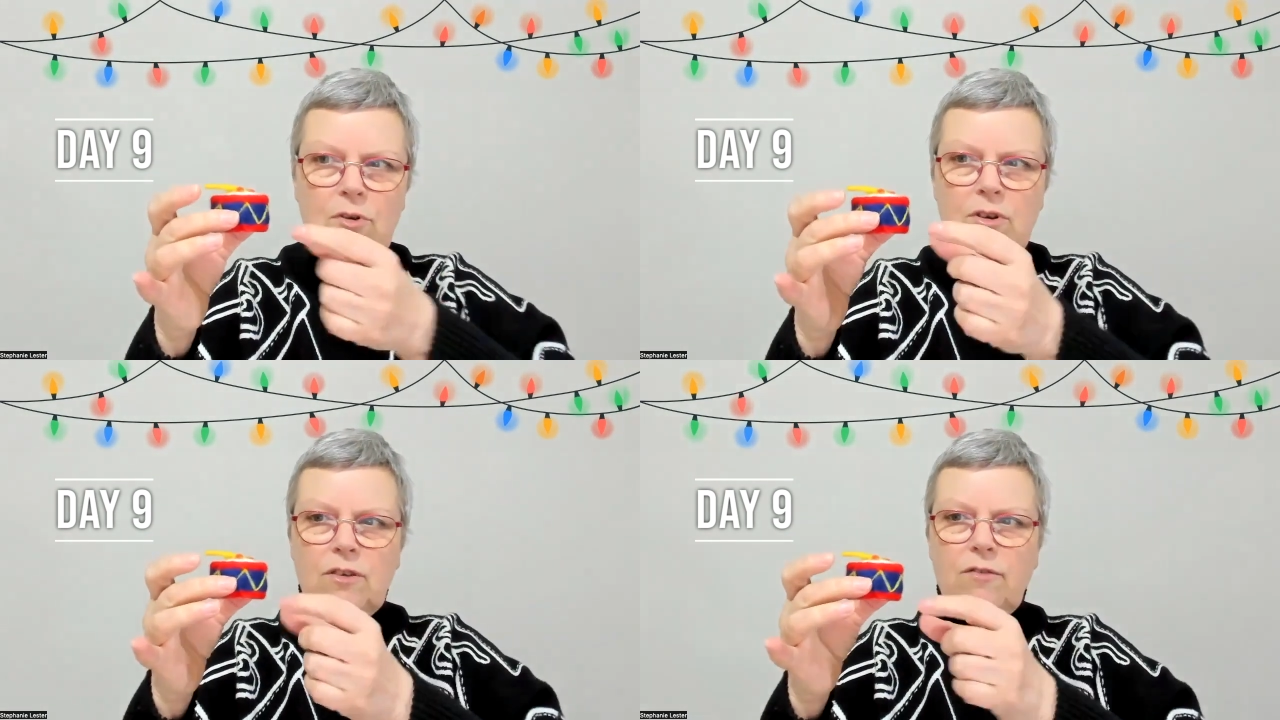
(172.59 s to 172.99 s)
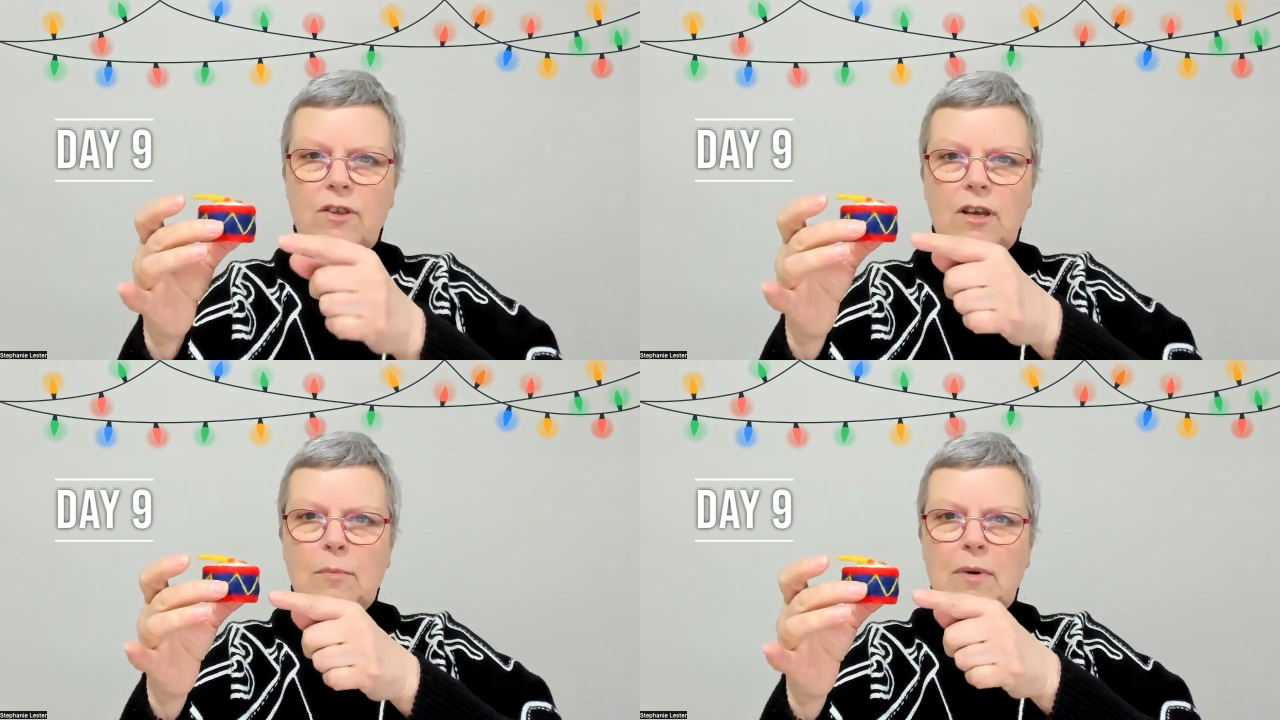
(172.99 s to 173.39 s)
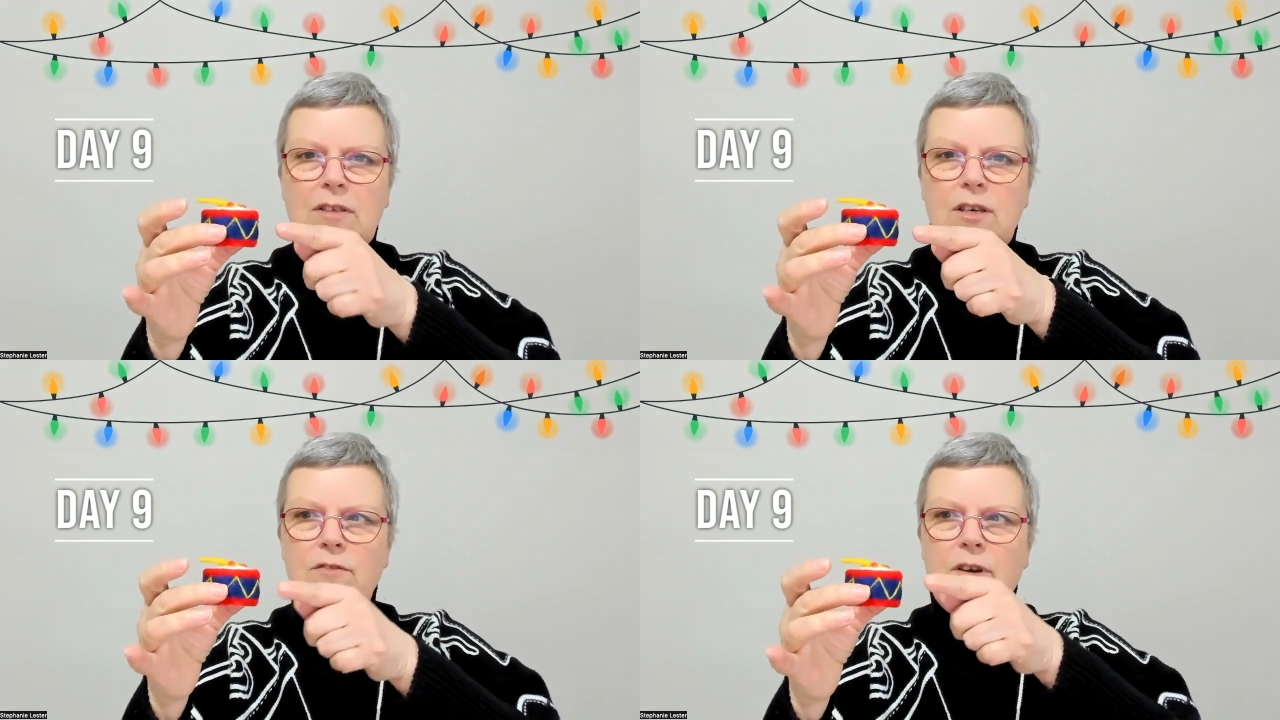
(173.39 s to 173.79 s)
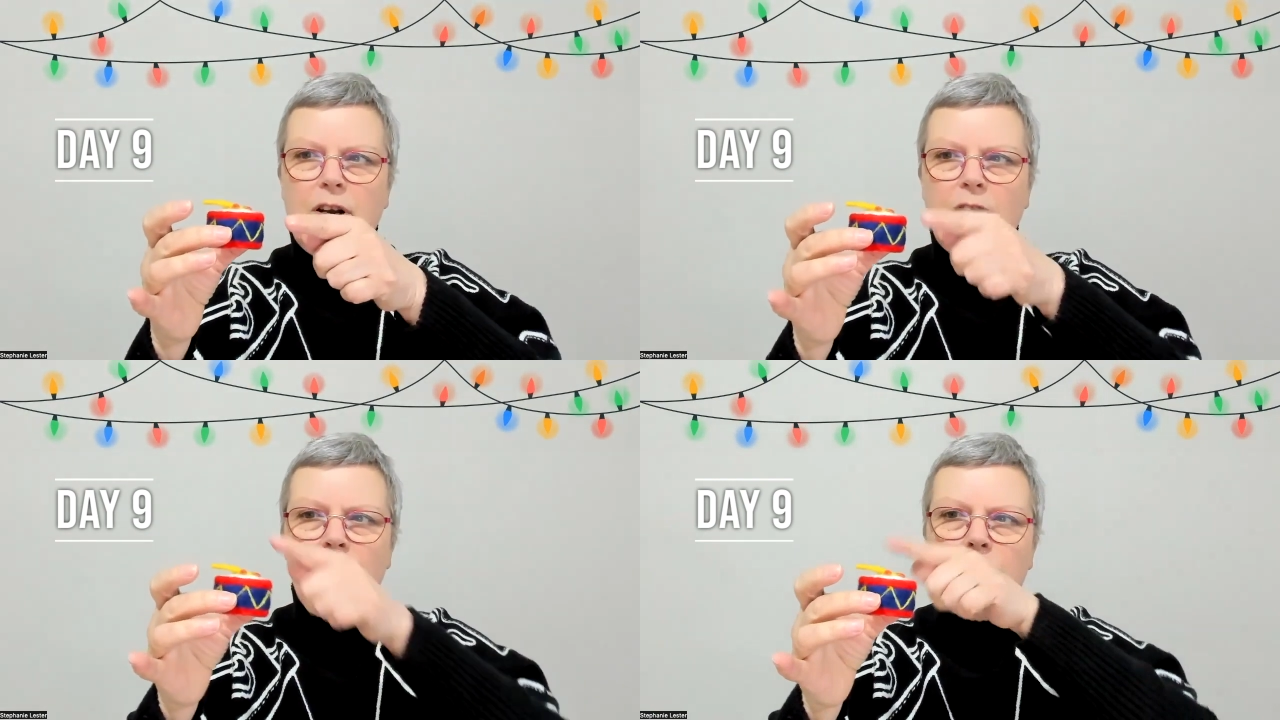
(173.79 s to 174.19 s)
because if you think about it, your
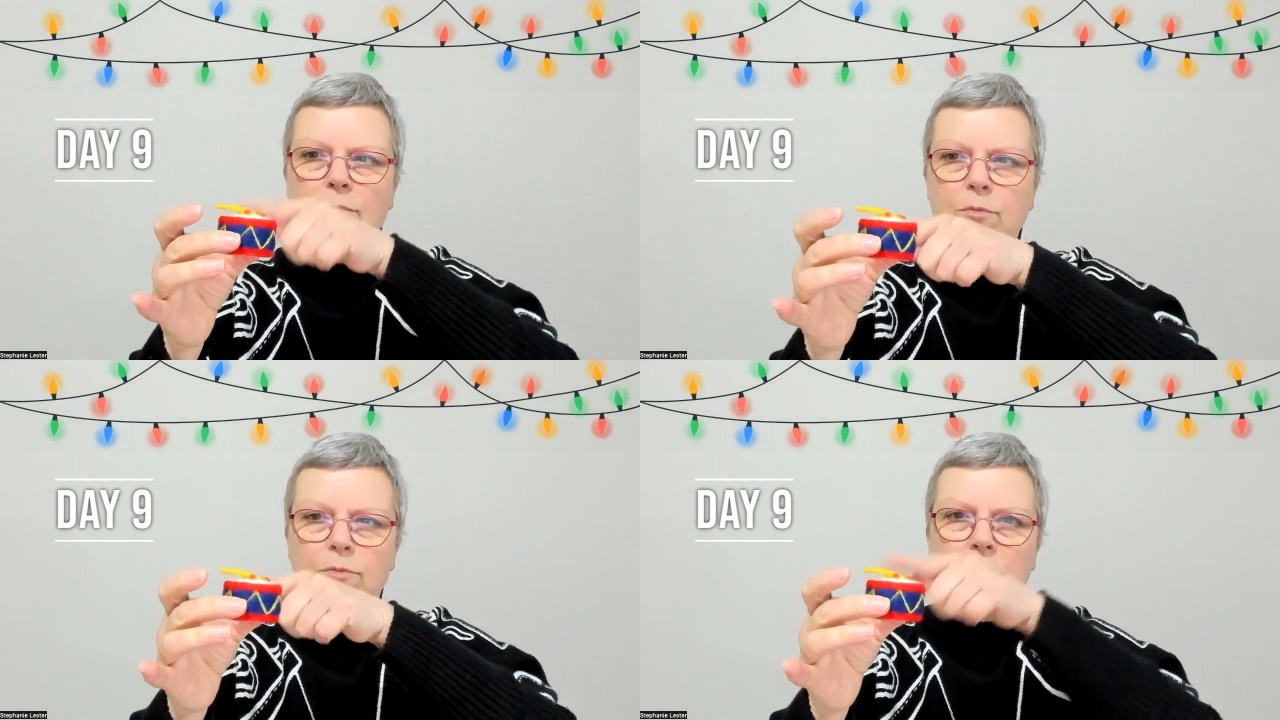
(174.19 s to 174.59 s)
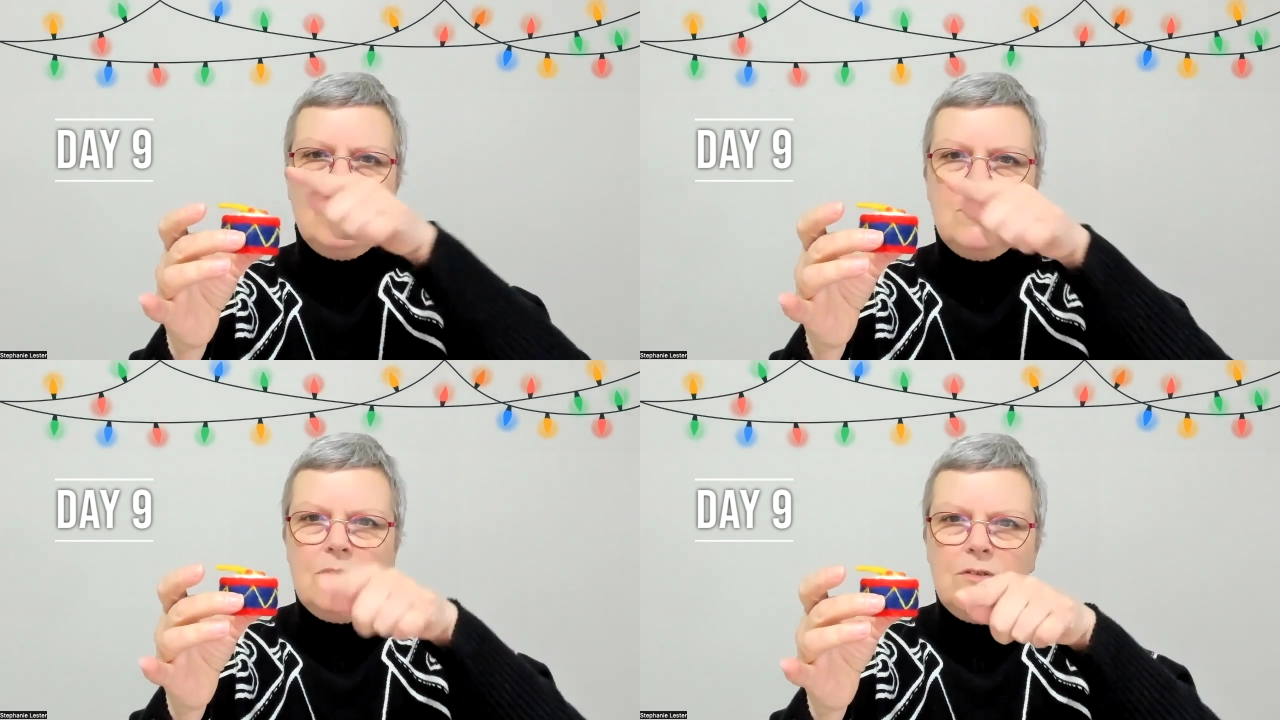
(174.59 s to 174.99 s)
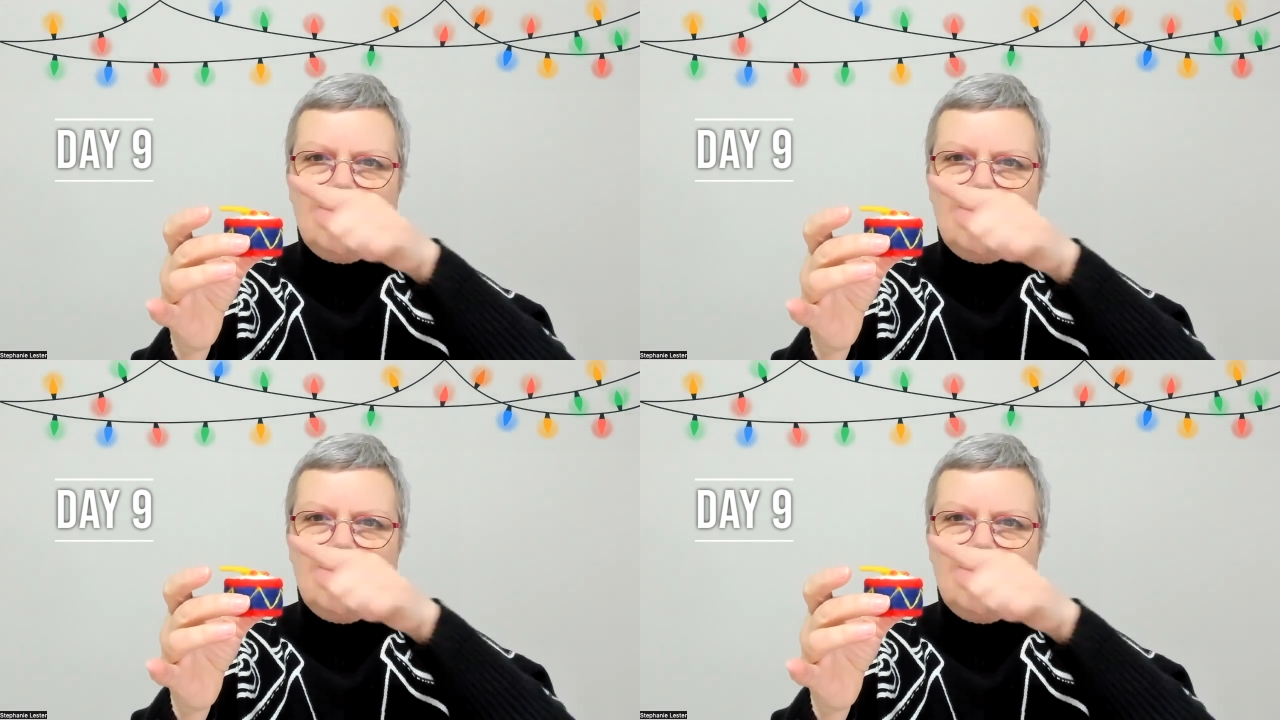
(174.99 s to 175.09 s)
igloo was